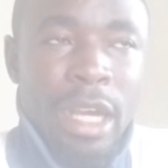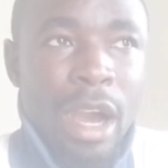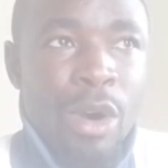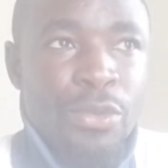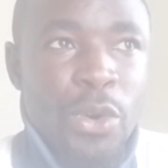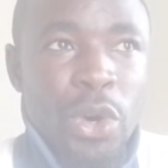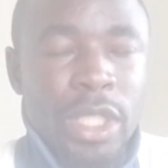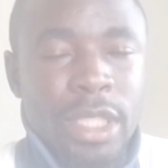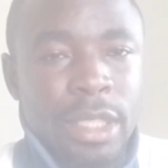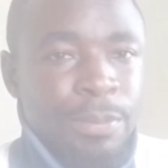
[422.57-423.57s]
Of
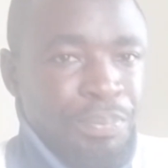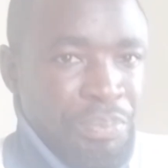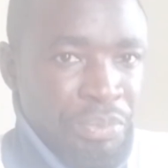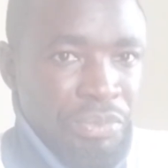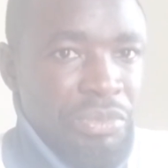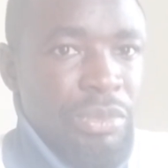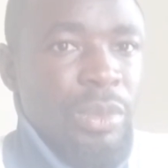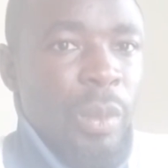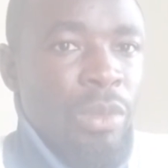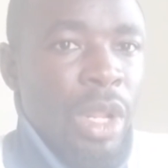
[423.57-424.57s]
course,
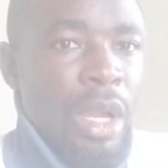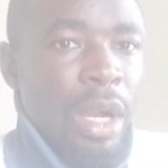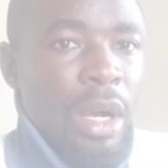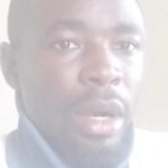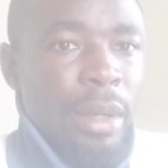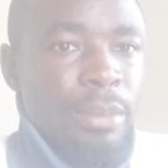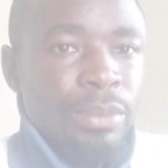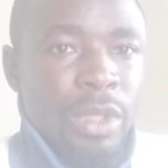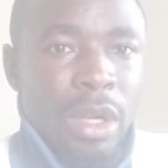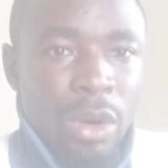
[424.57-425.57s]

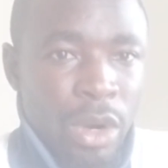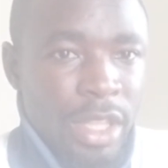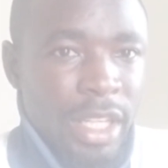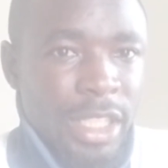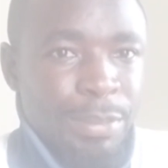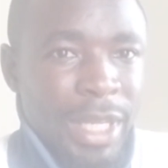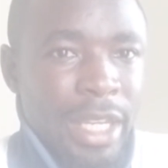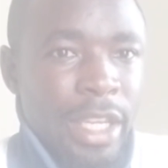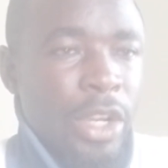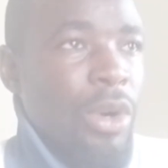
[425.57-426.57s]
all things
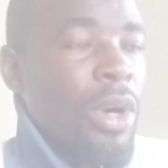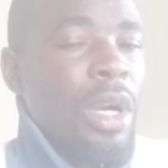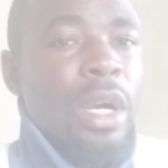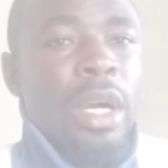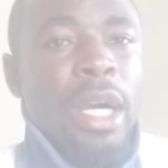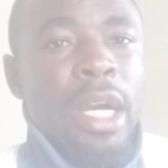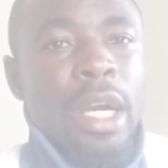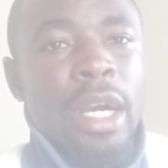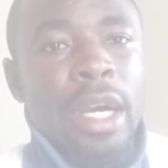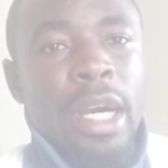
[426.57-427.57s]
being equal.
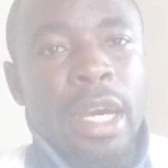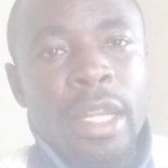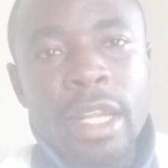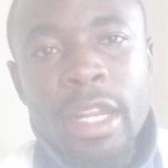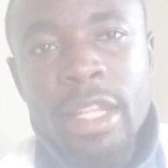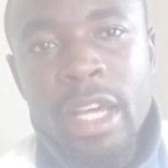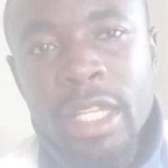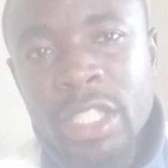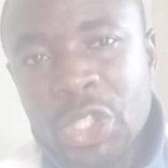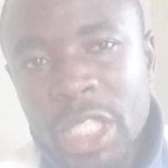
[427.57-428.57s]
And
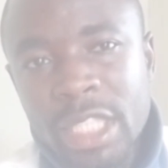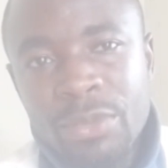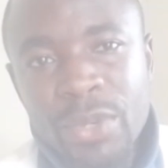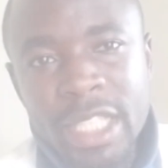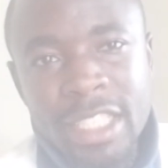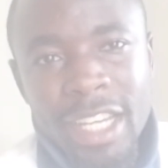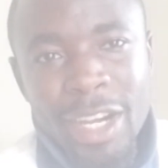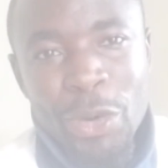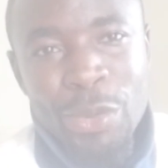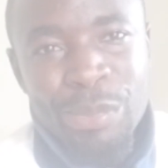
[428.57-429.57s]
another interesting
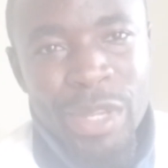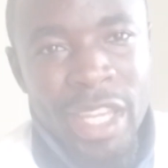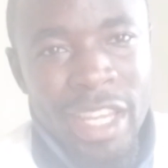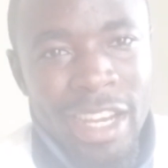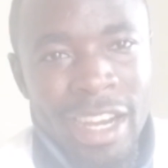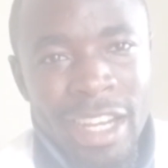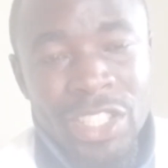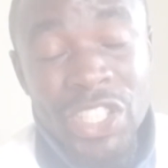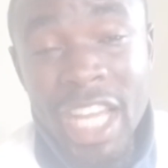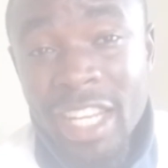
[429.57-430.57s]
fixture will be
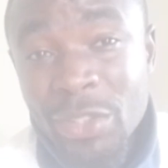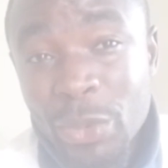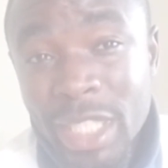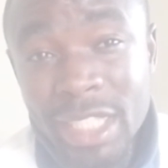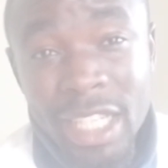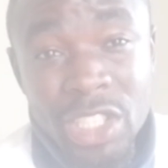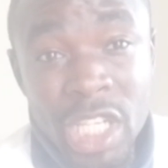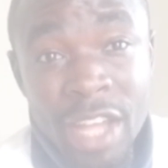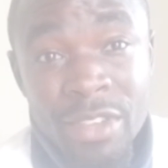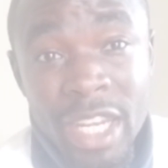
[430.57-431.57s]
Trident Queens
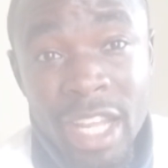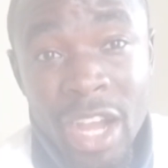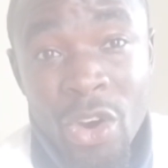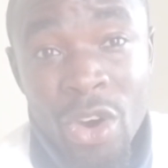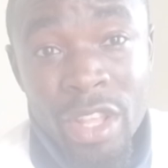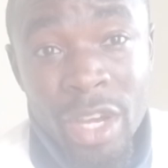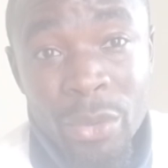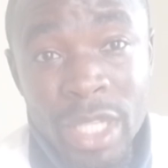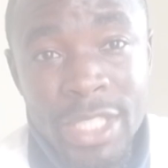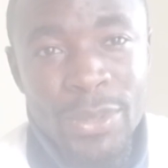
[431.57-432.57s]
traveling all the
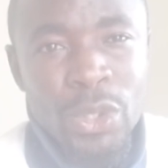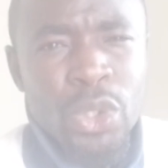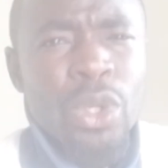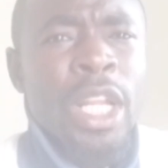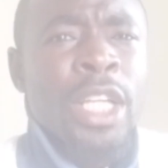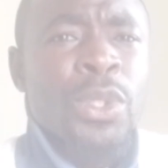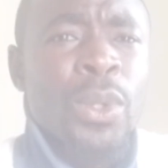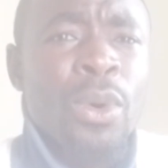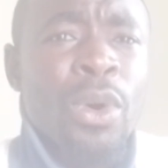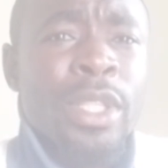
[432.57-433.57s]
way to Ndola
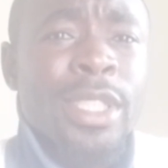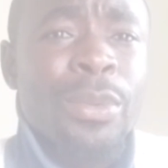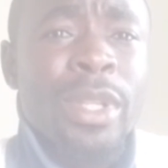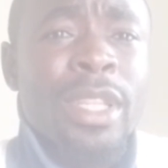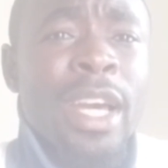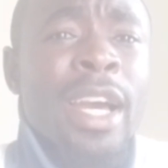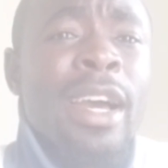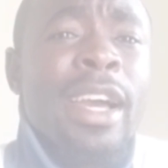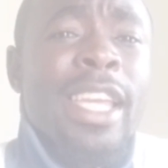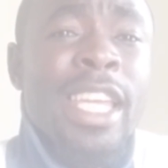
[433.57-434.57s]
to lock horns with
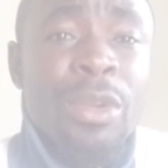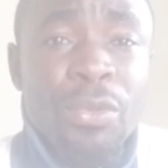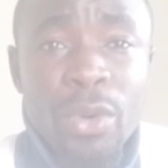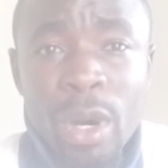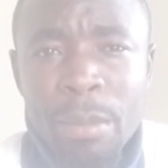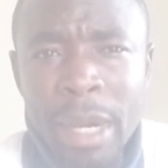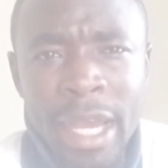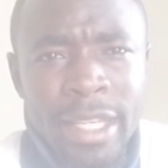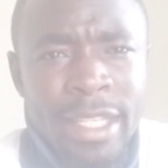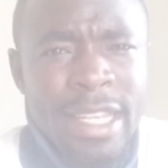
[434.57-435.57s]
inform
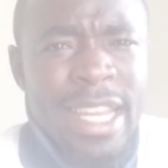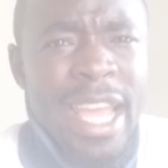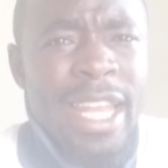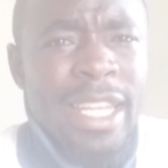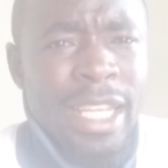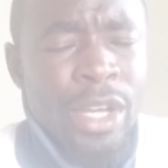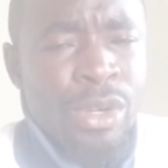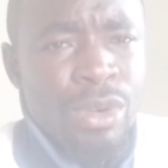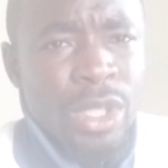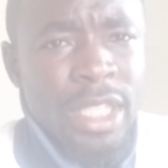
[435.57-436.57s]
Indeni
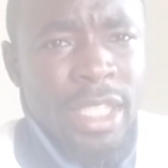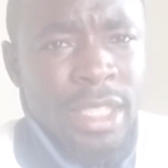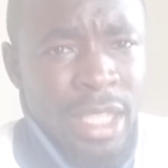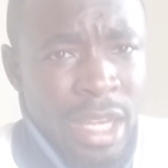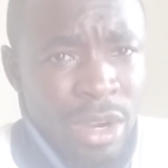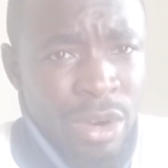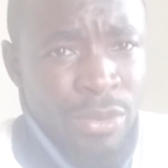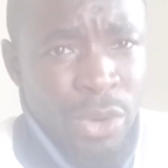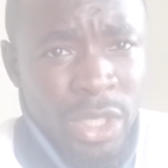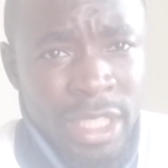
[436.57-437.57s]
Roses.
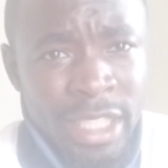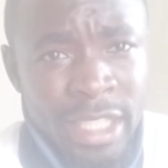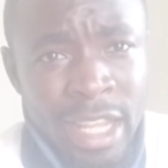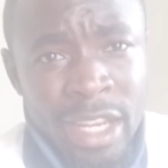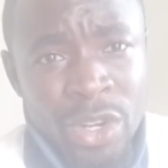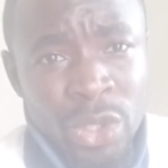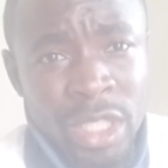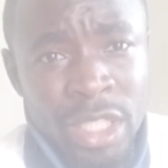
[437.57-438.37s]
Of course, Indeni